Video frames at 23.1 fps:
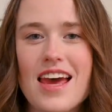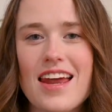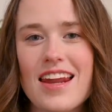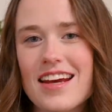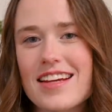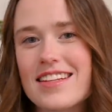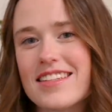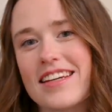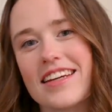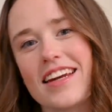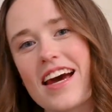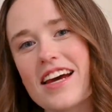and
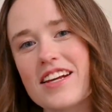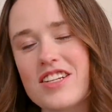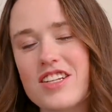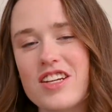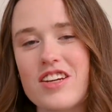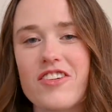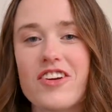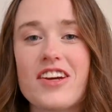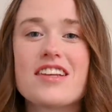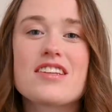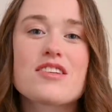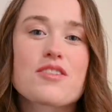I did
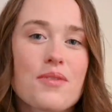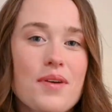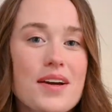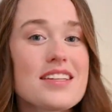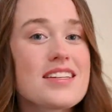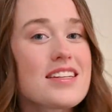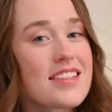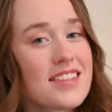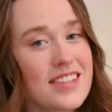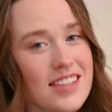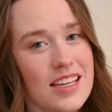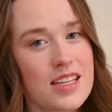actually read
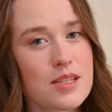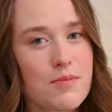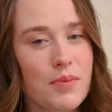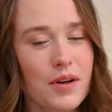26